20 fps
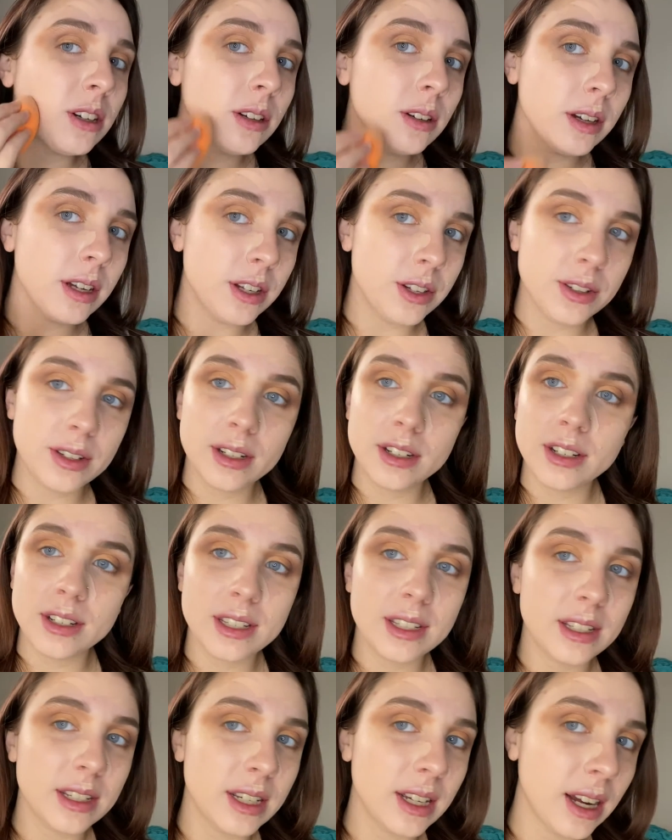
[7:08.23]
And you can just
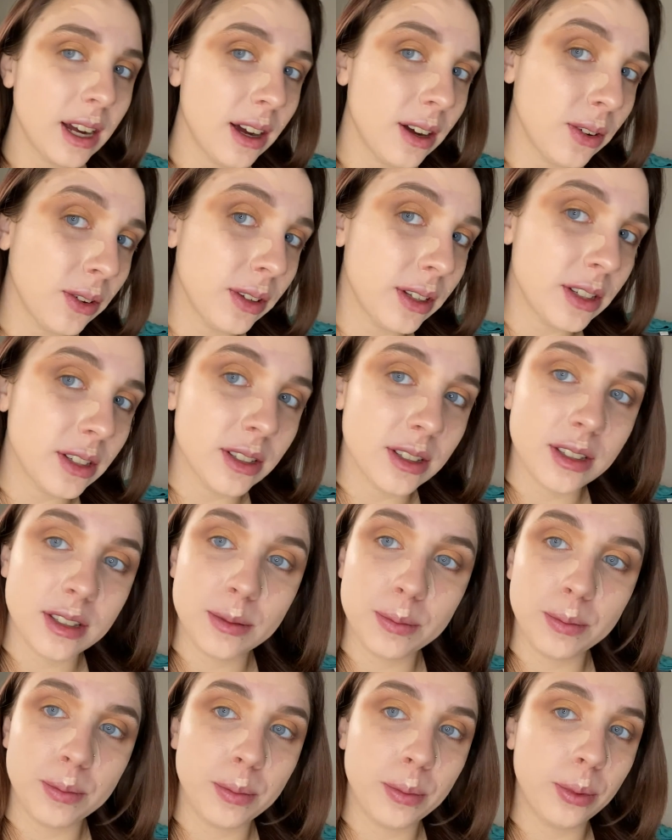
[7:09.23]
see how it just
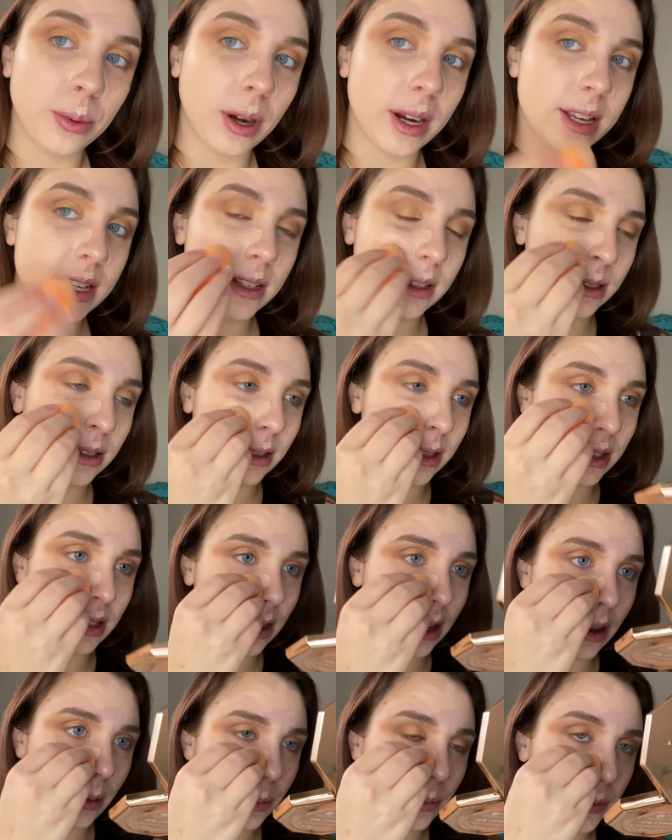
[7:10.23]
brightens
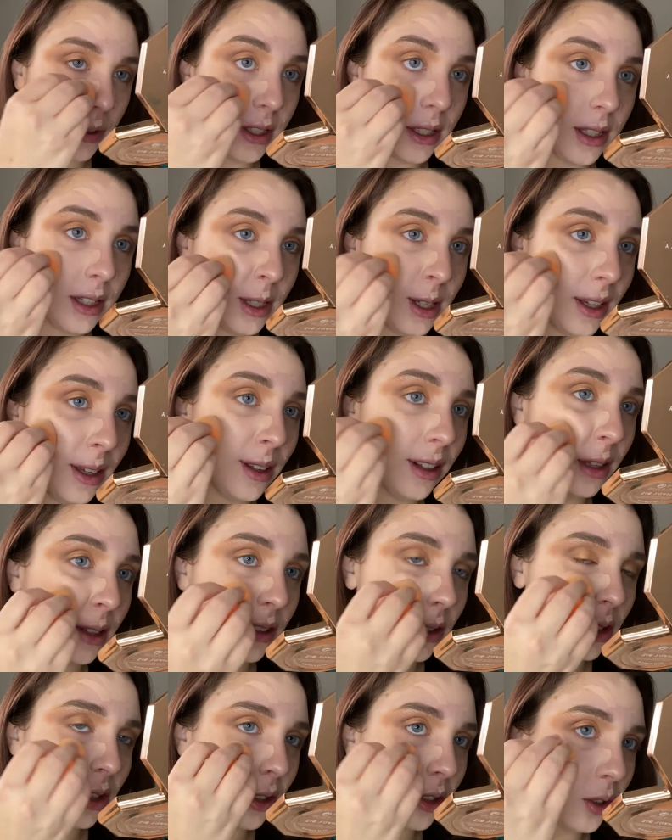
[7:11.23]
up the skin.
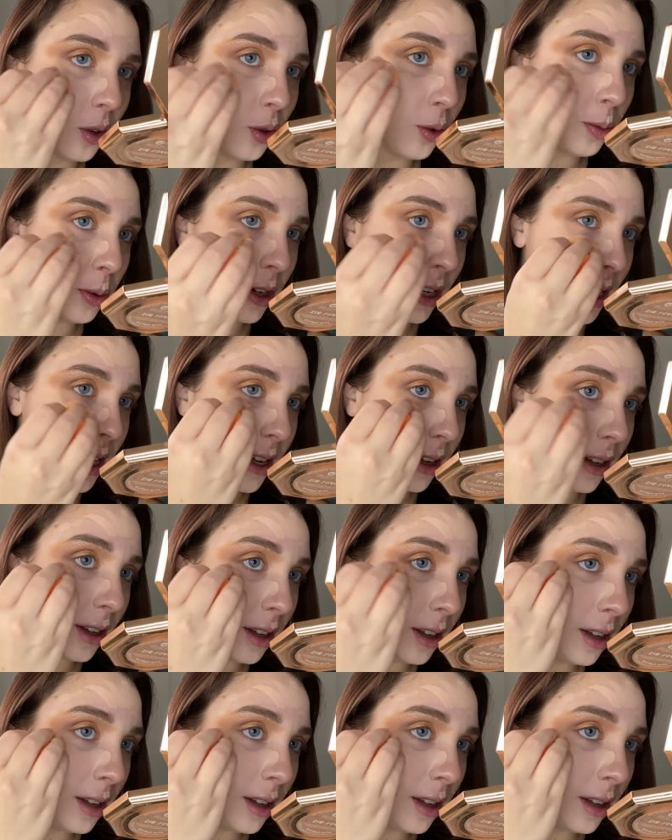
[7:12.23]
It's so pretty.